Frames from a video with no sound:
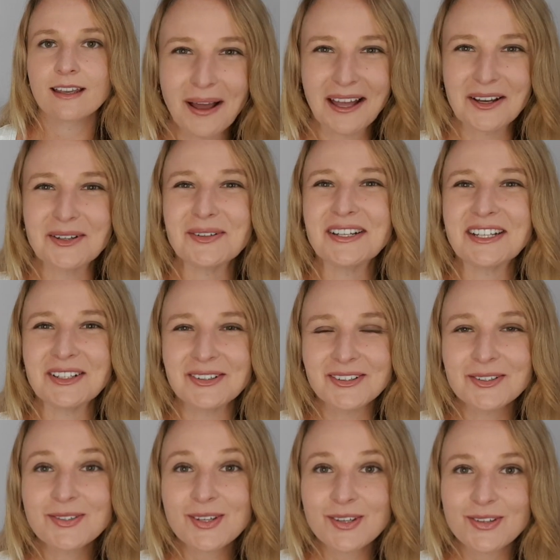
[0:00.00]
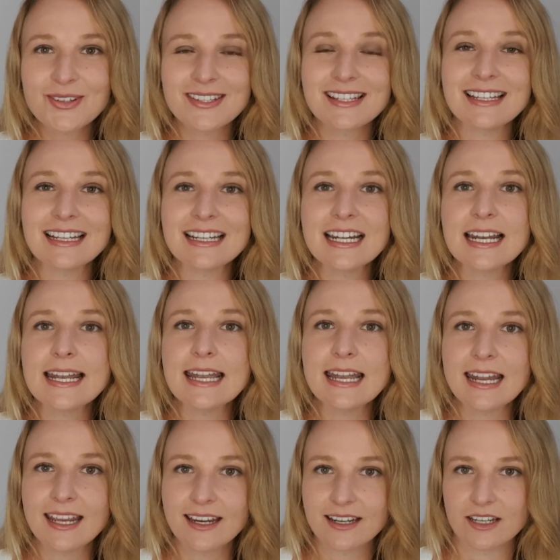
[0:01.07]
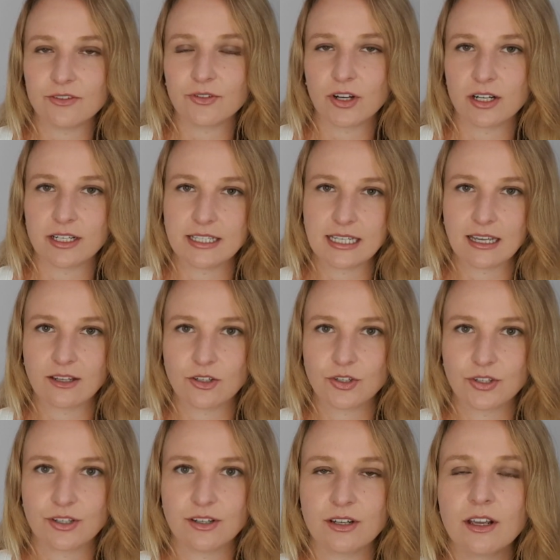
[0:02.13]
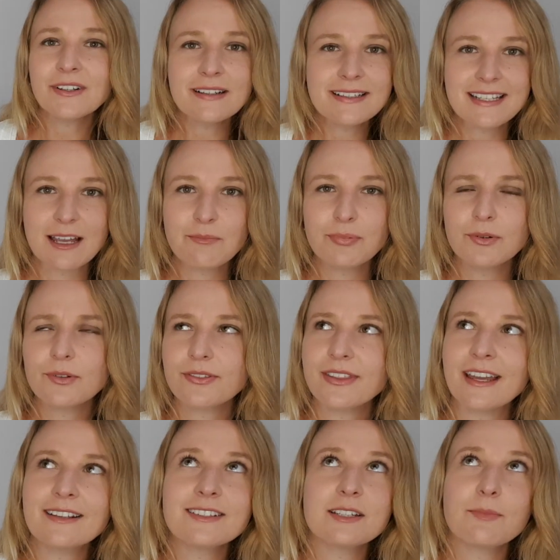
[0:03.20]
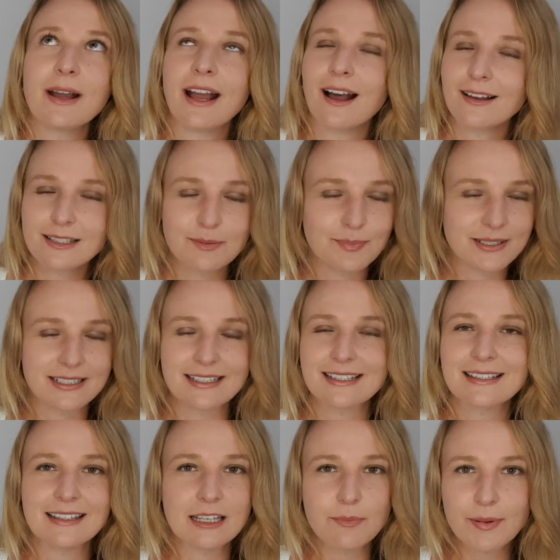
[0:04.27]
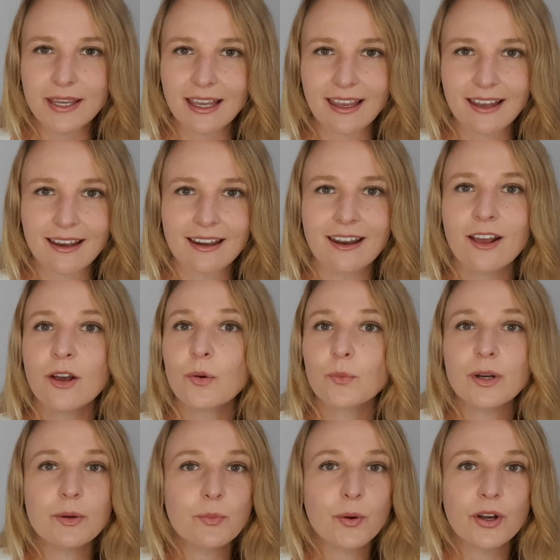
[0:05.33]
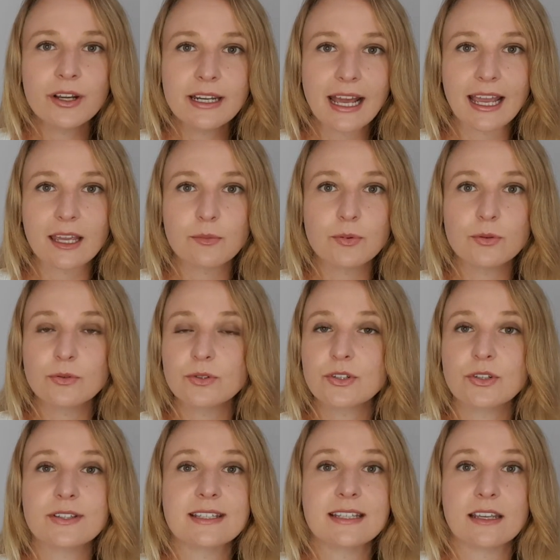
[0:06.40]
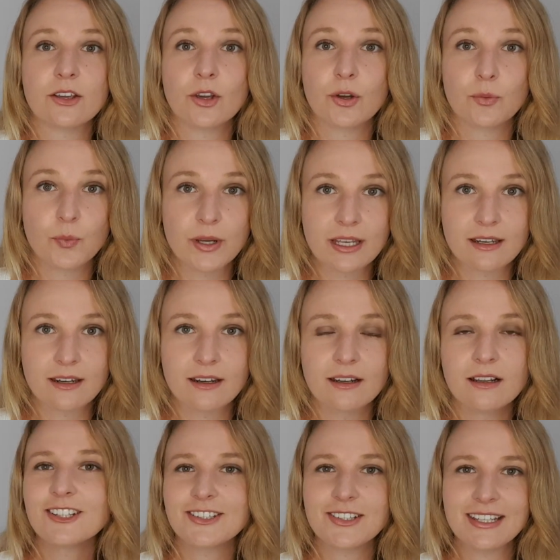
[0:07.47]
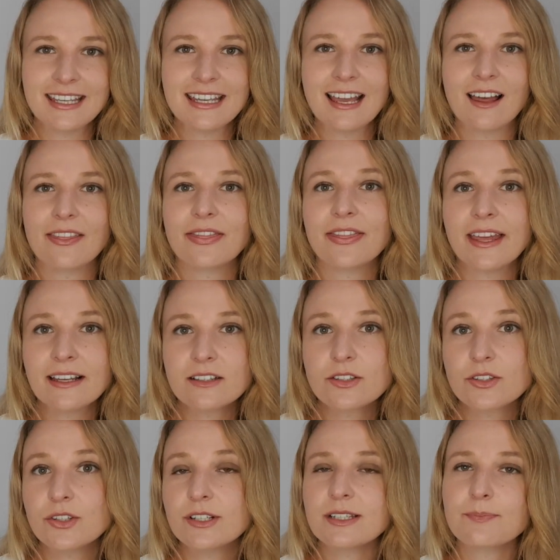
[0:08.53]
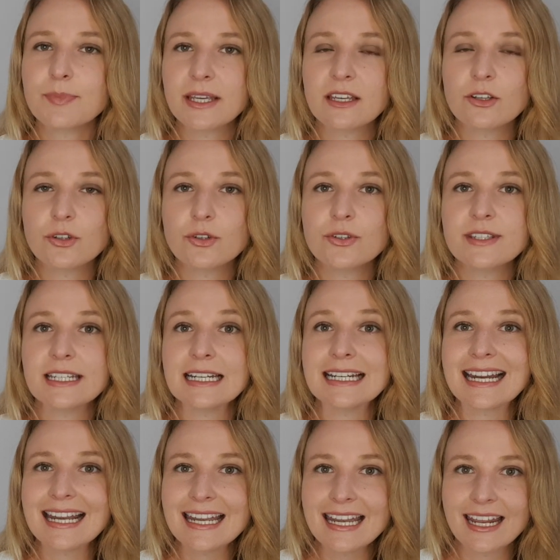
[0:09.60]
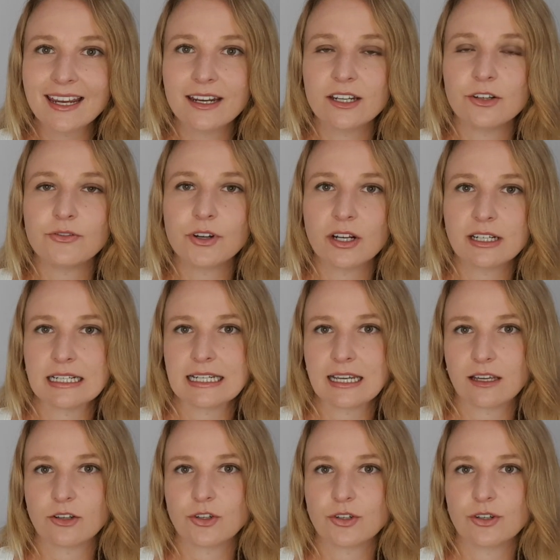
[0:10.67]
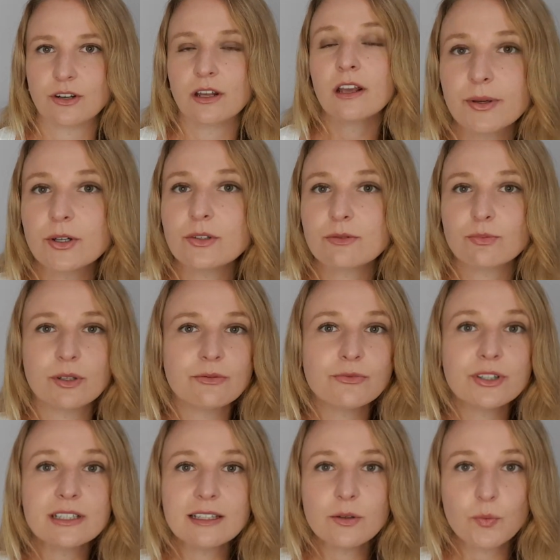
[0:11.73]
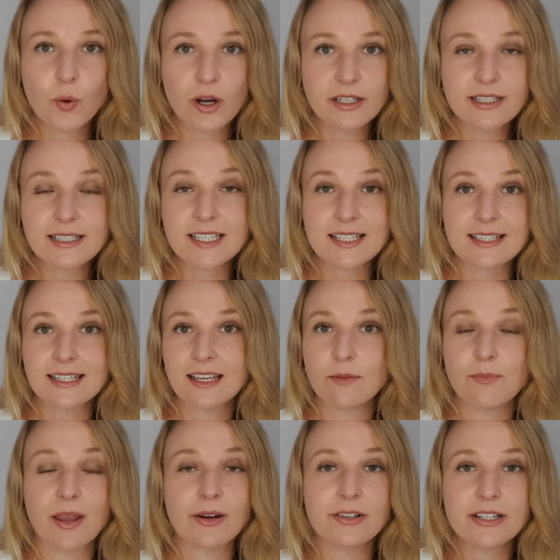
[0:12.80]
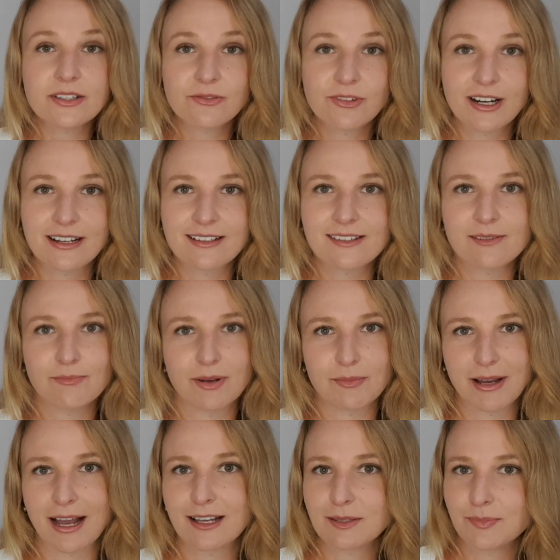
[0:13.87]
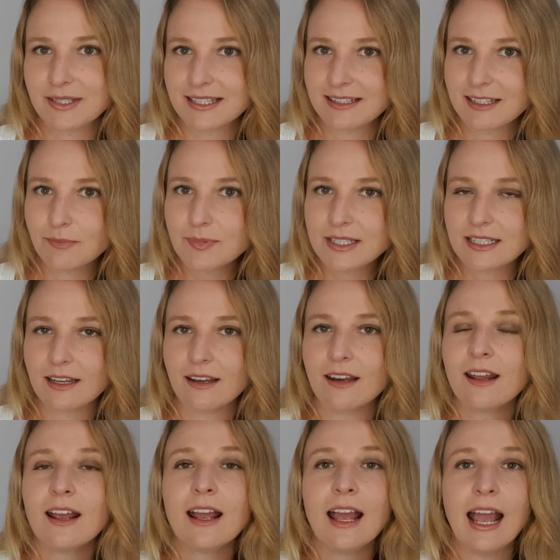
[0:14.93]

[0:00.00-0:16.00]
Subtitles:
But we can also use it in a negative connotation. For example, thanks to my husband sleeping in, we weren't able to see her win. So here, thanks to is being used in a negative connotation because we really wanted to see Mary's race, but my husband slept in.